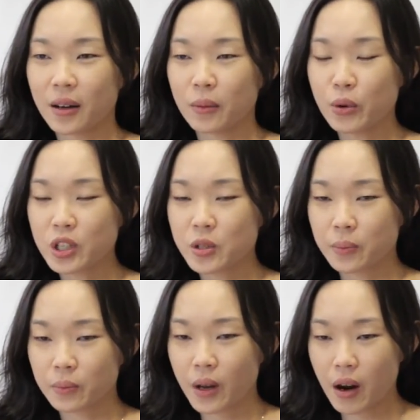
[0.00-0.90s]
Which
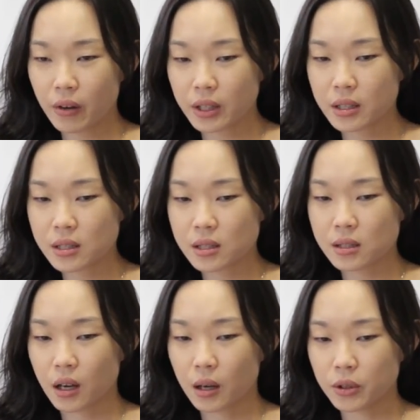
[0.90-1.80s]
areas
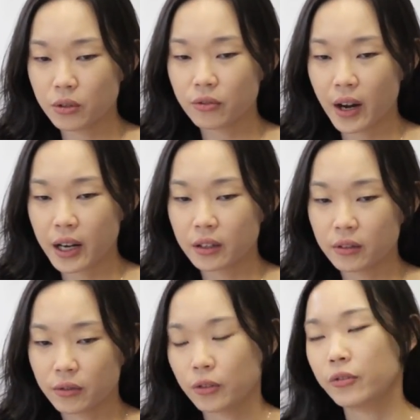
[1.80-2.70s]
do you
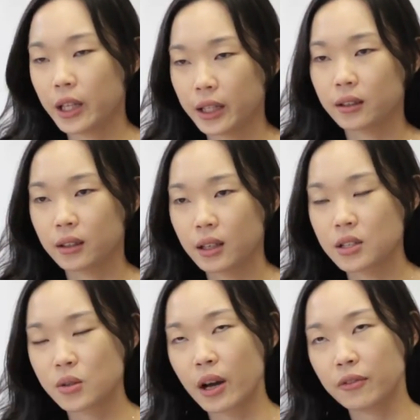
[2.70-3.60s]
find fulfilling?
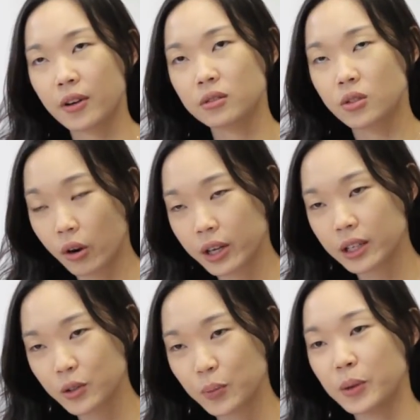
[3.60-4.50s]
So I found
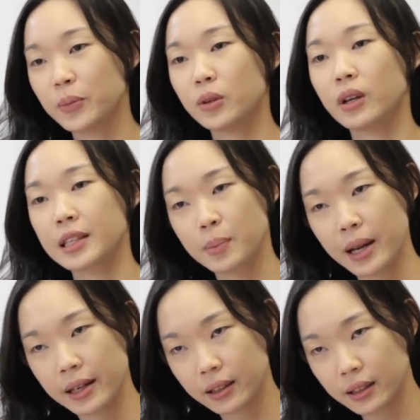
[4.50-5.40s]
talking to people,
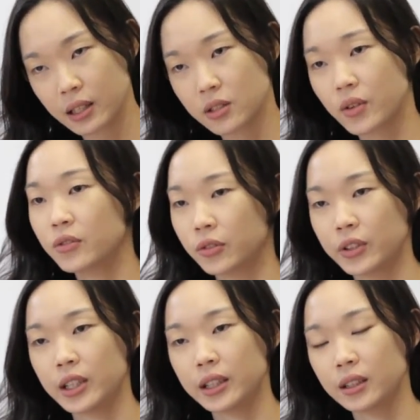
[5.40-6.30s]
explaining things very
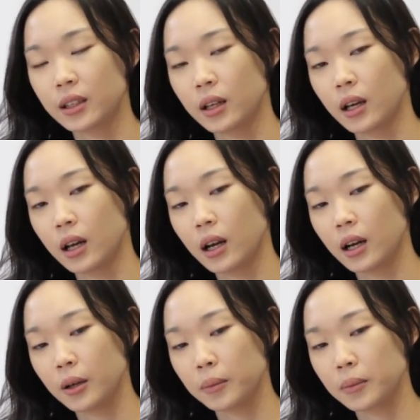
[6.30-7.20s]
fulfilling.
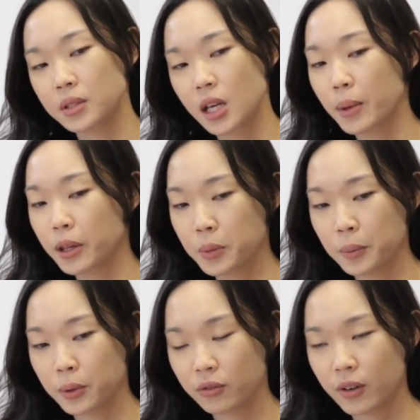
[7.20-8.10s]
Some other
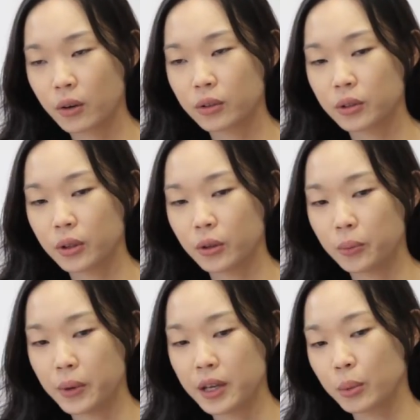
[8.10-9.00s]
people found,
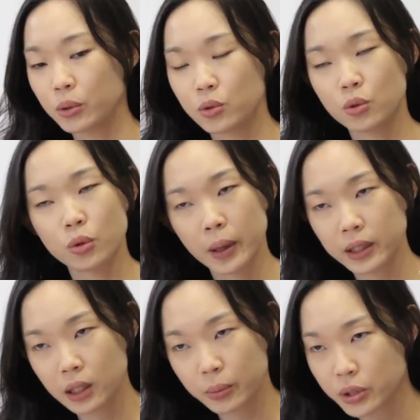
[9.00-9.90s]
being able to do
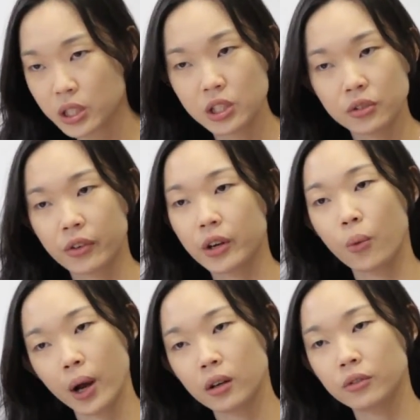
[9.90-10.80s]
particular procedures very
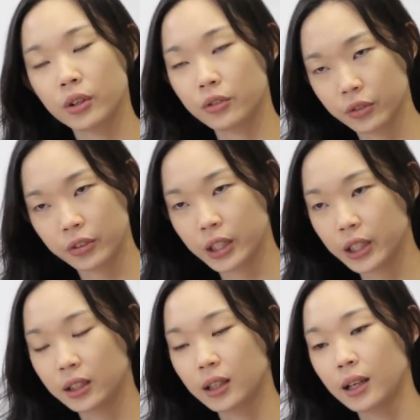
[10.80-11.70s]
well, very fulfilling.